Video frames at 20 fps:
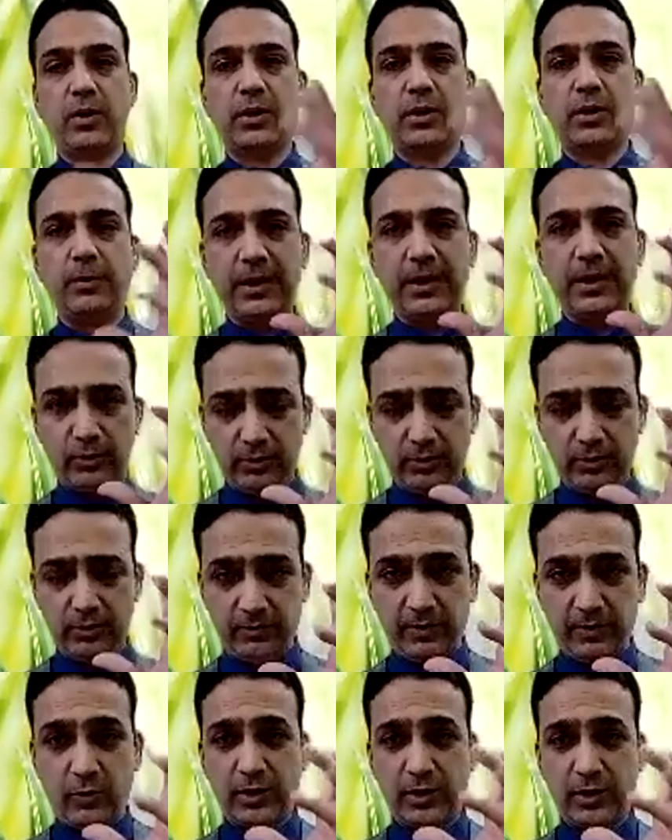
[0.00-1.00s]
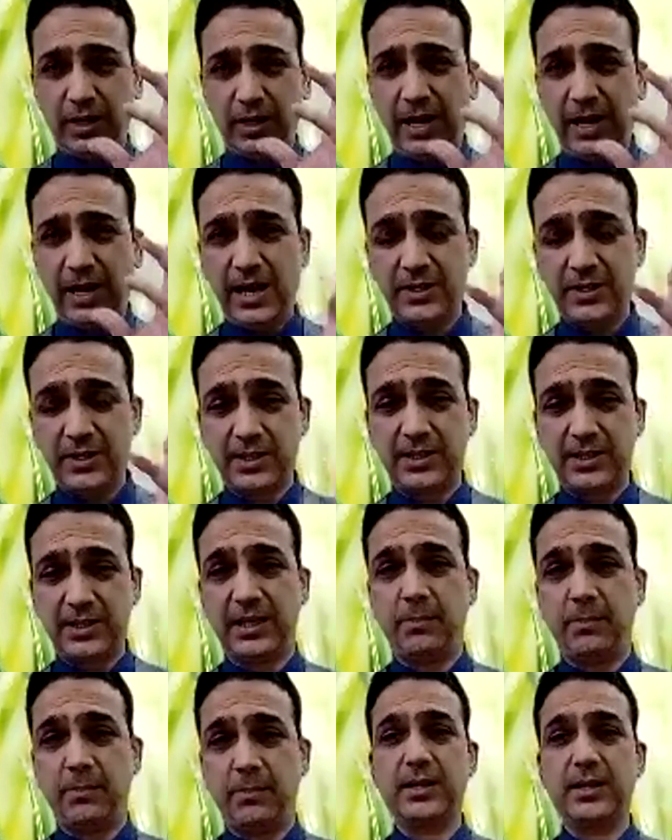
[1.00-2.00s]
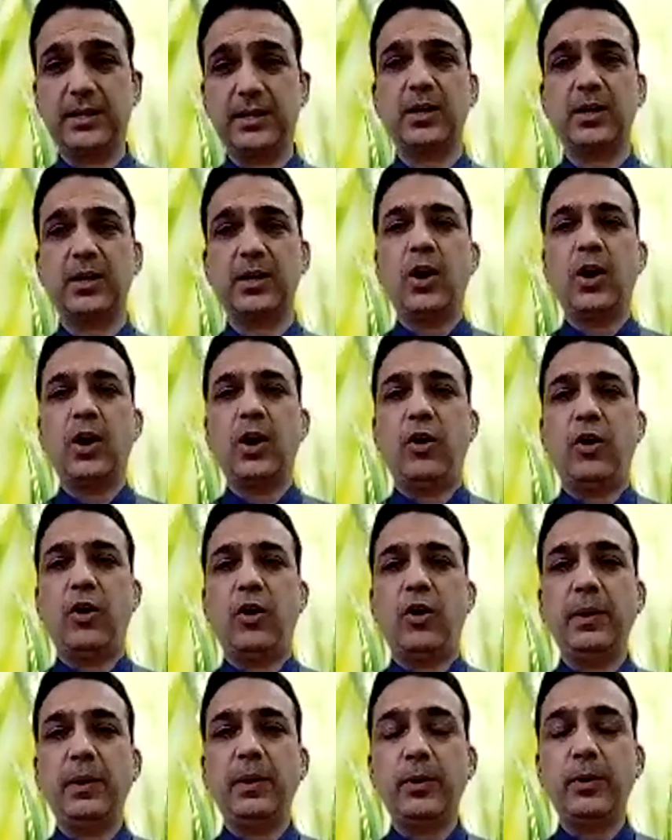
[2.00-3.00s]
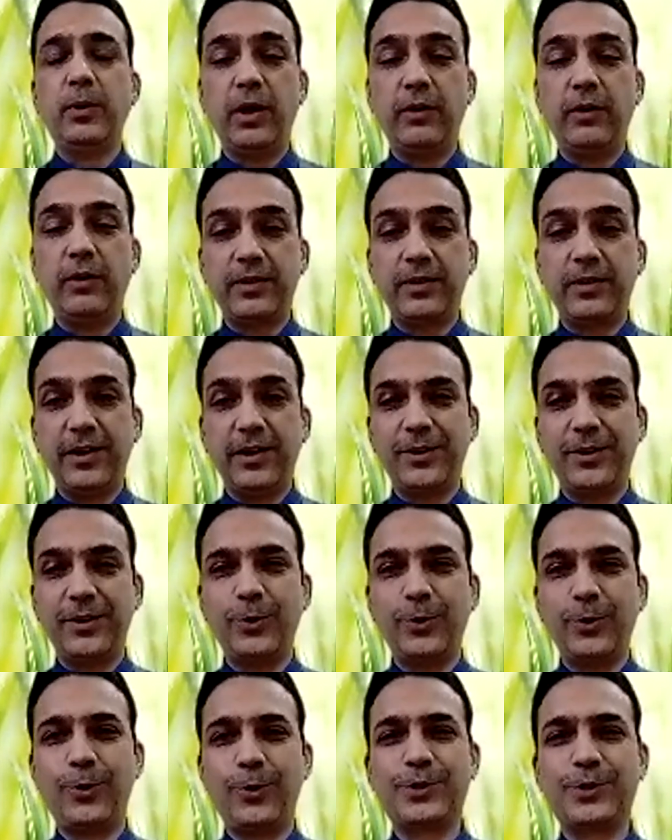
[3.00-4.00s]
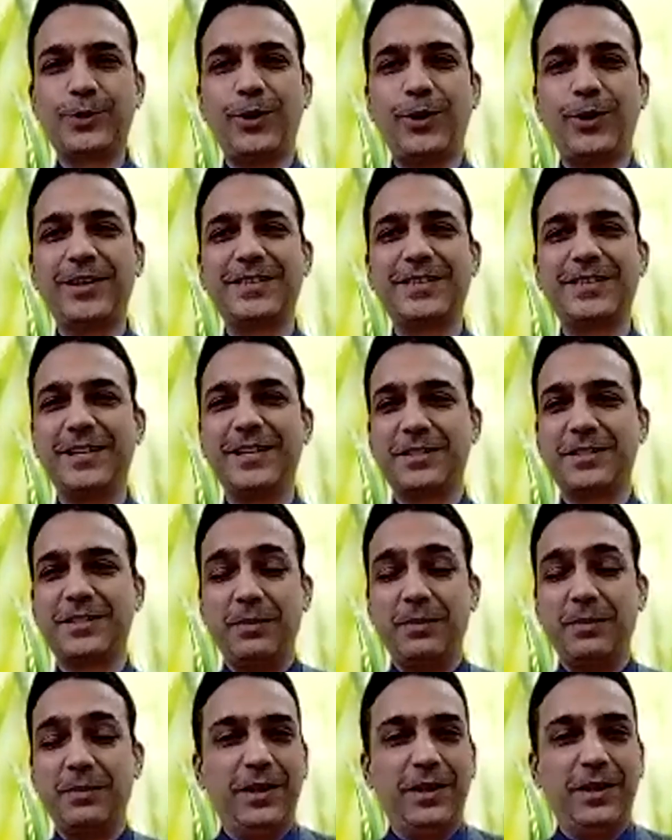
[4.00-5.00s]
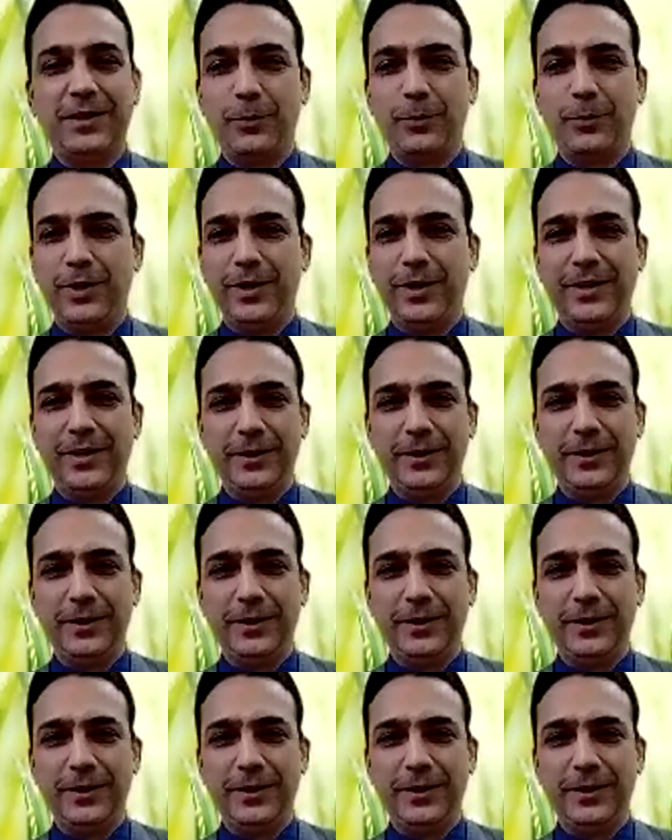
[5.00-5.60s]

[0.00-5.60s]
Like, we've got the largest database of people who have cleared glucose tolerance tests maybe in the world,